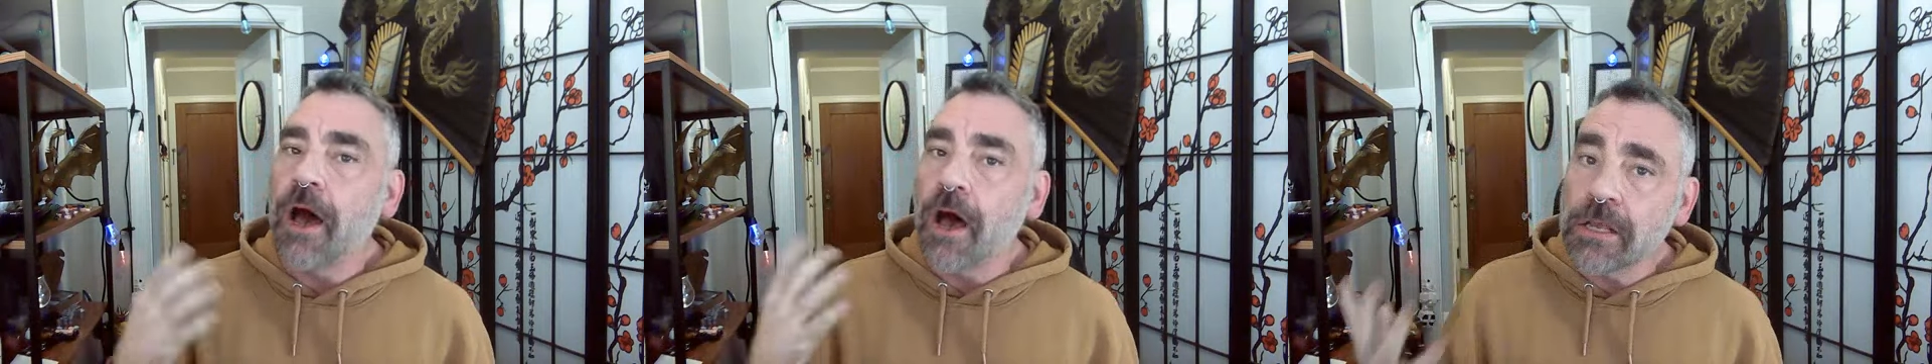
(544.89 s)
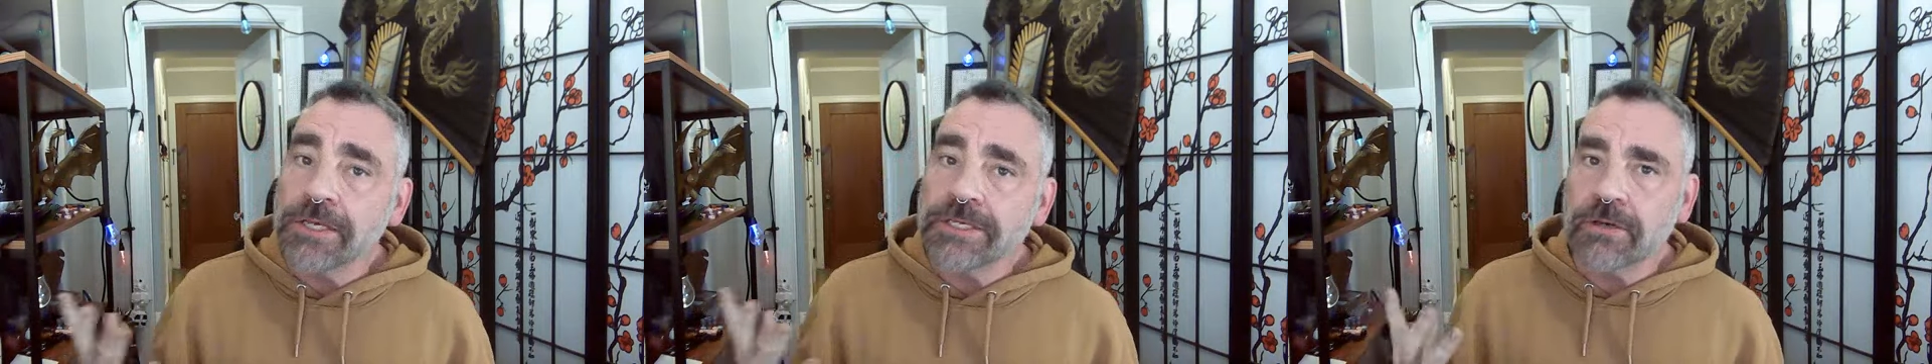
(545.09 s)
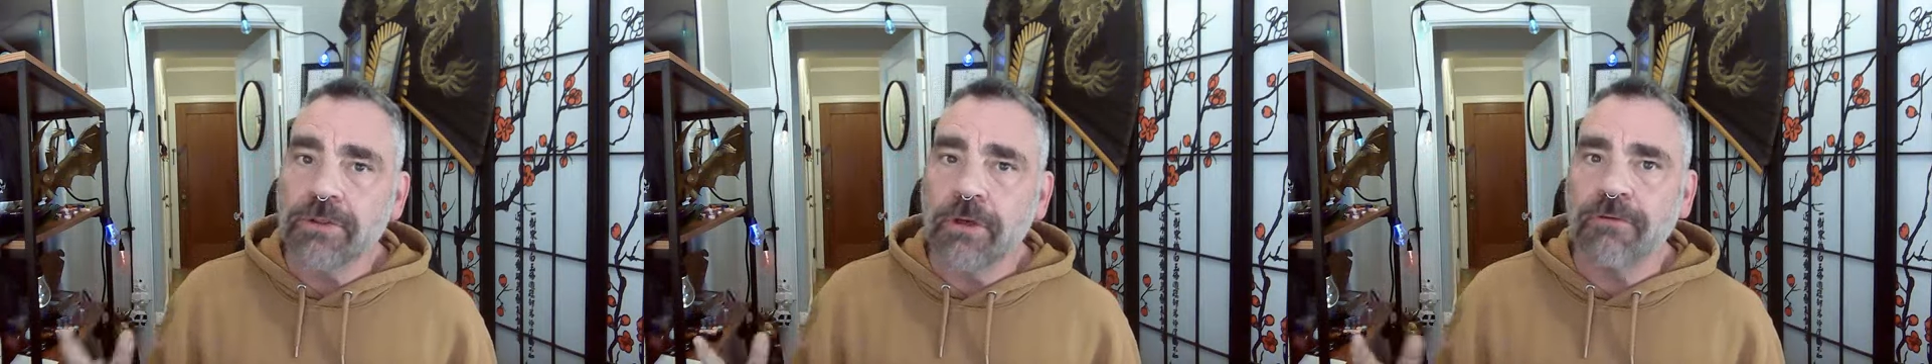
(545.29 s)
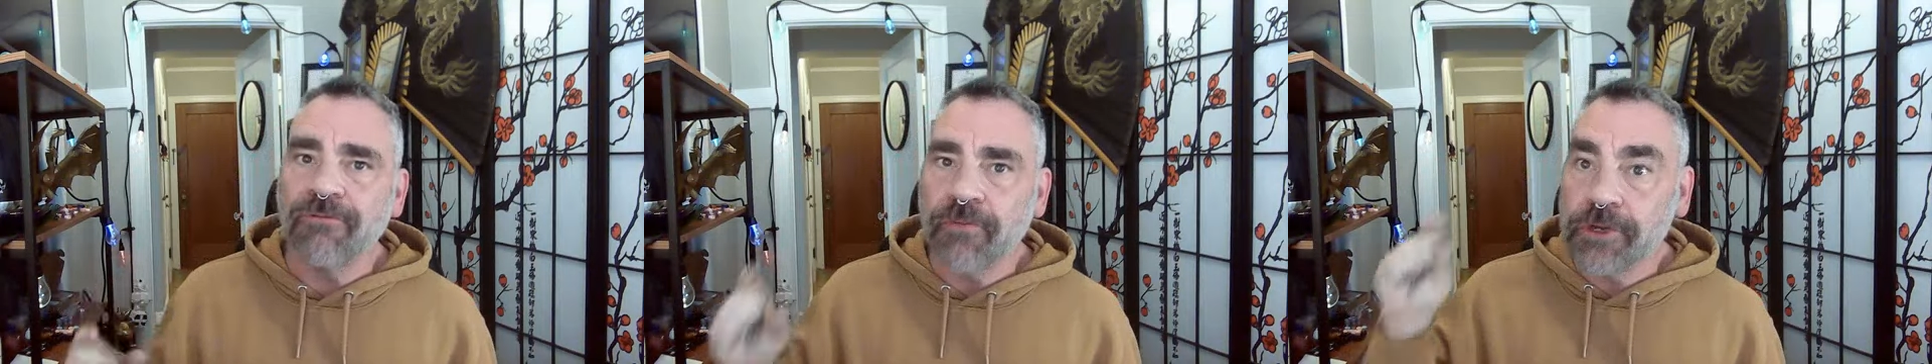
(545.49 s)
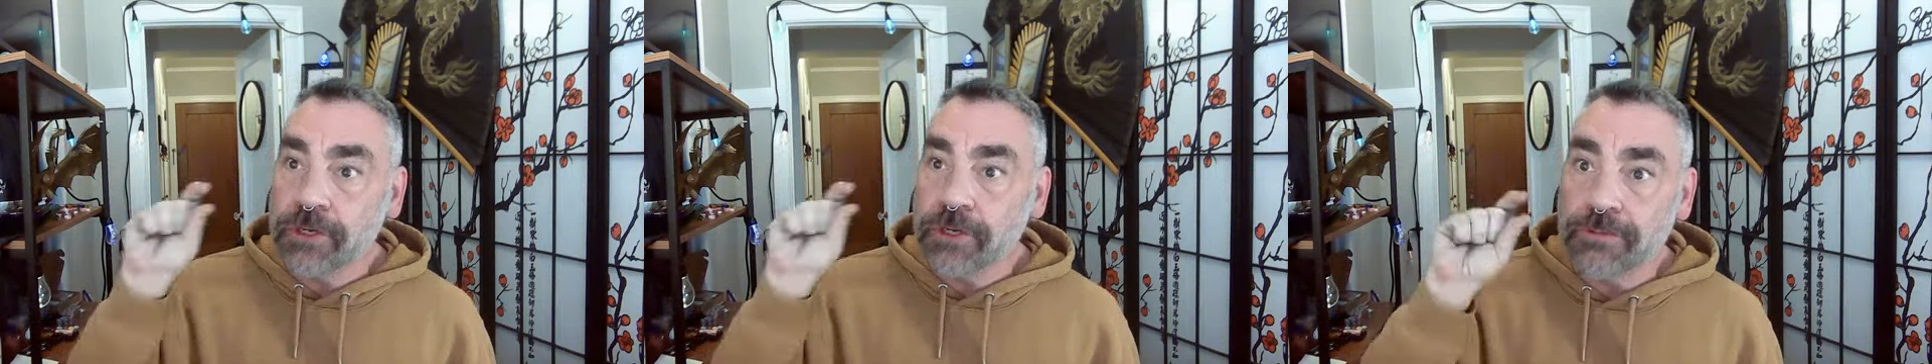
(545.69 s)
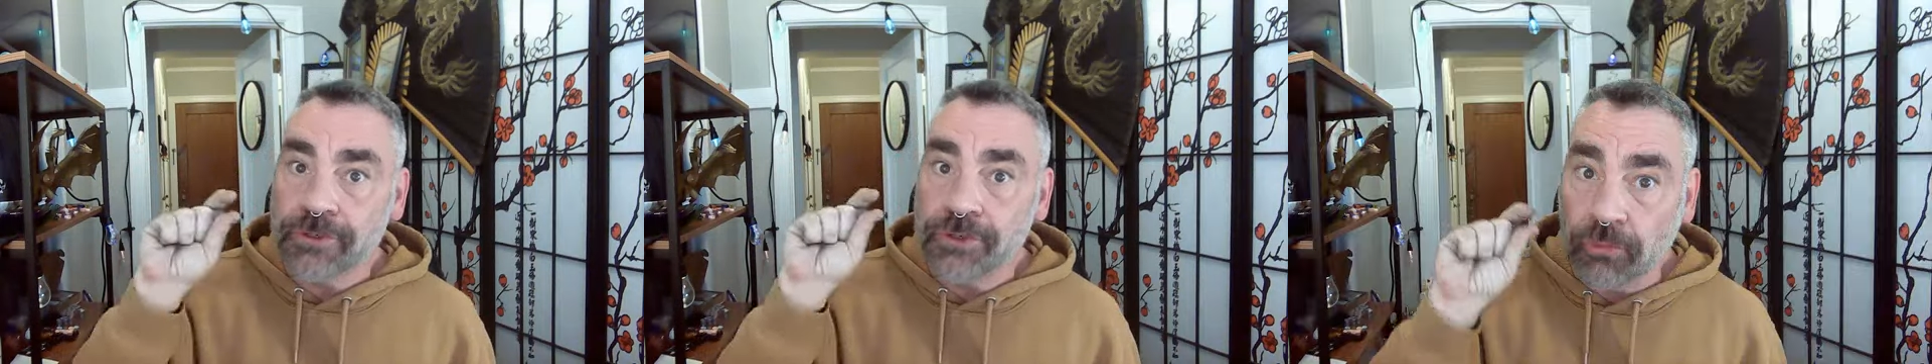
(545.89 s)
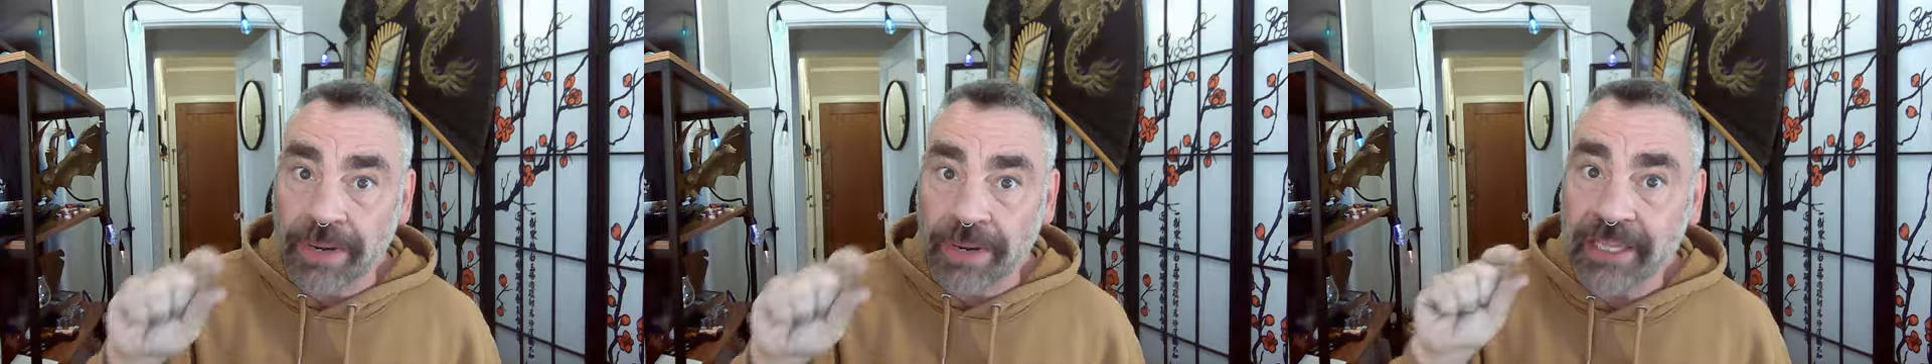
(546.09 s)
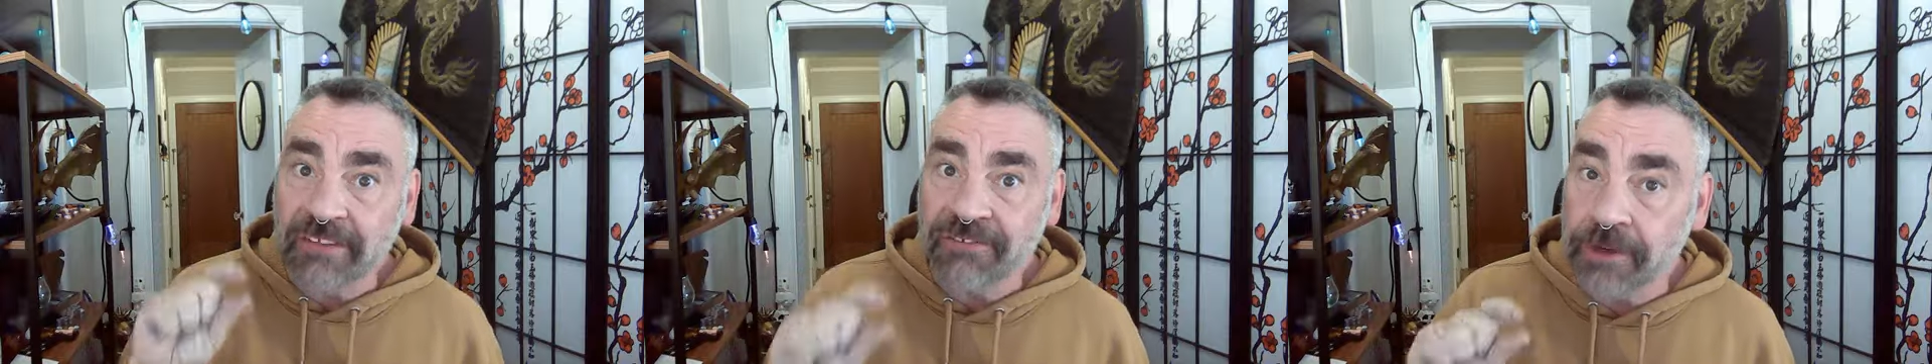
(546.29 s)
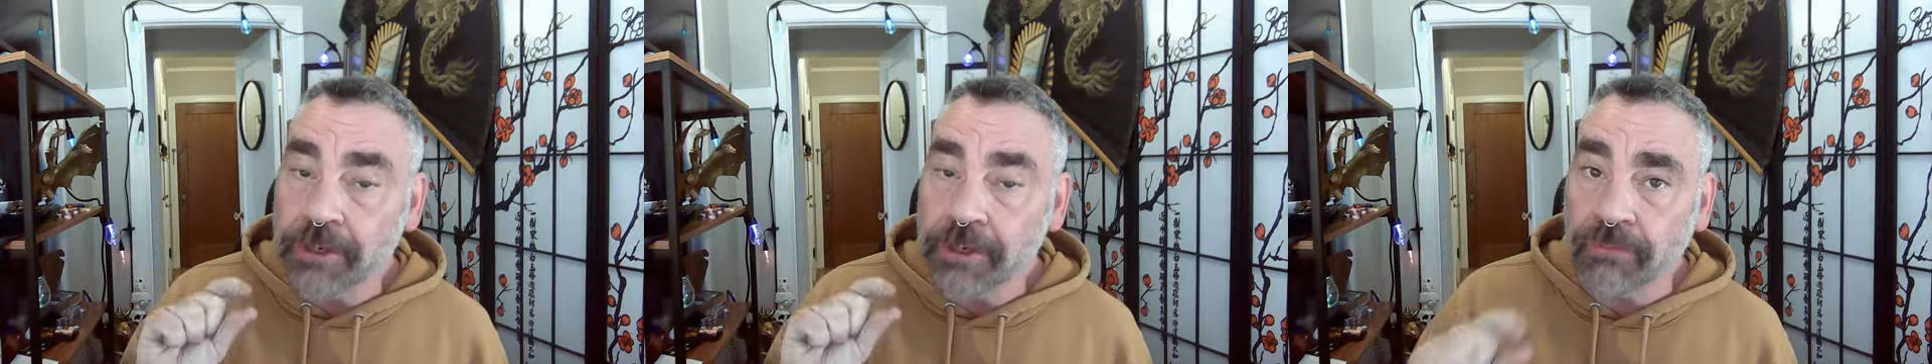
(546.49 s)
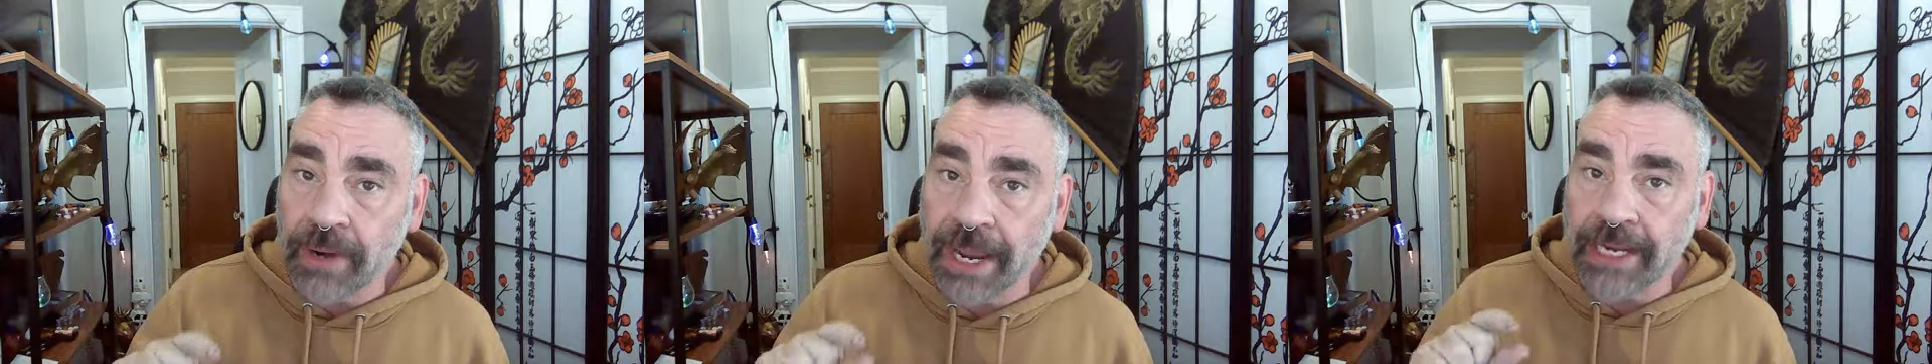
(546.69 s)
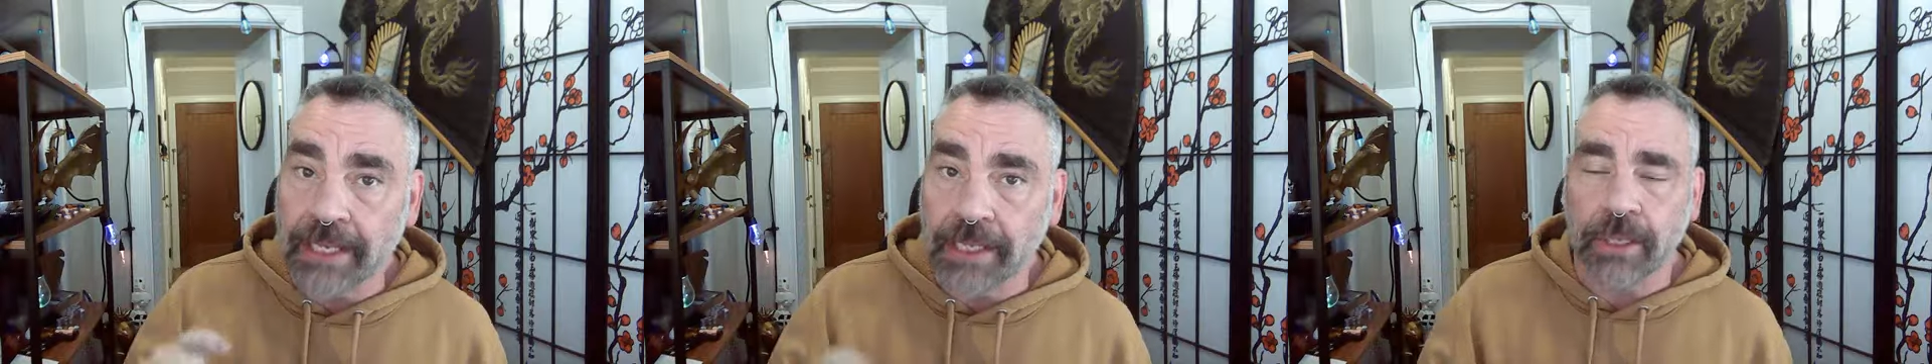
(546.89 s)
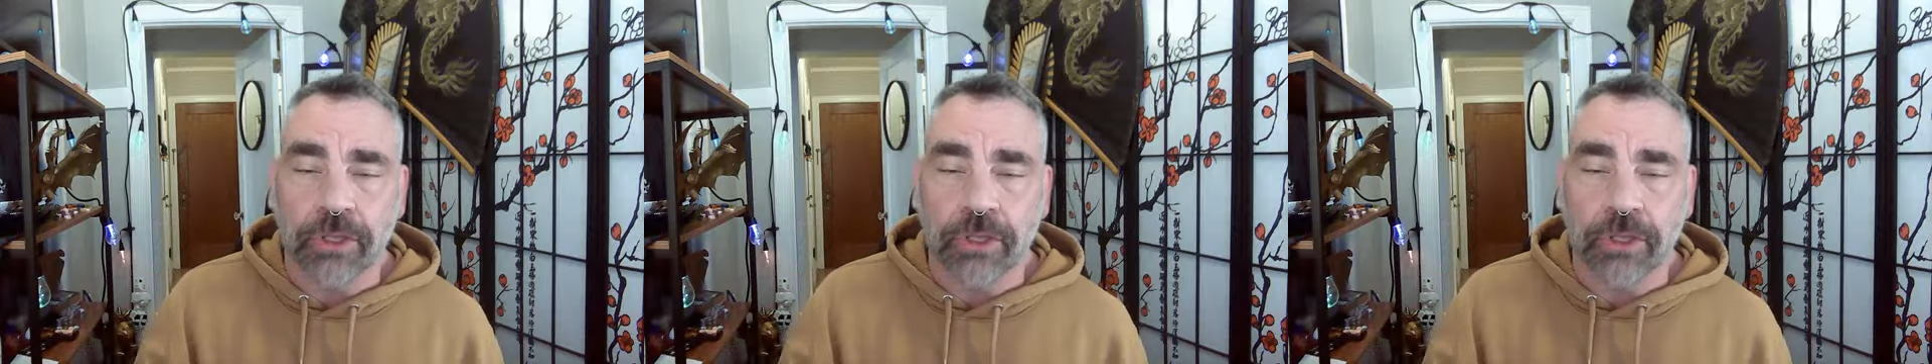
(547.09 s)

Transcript: Also, though, directly for your writing,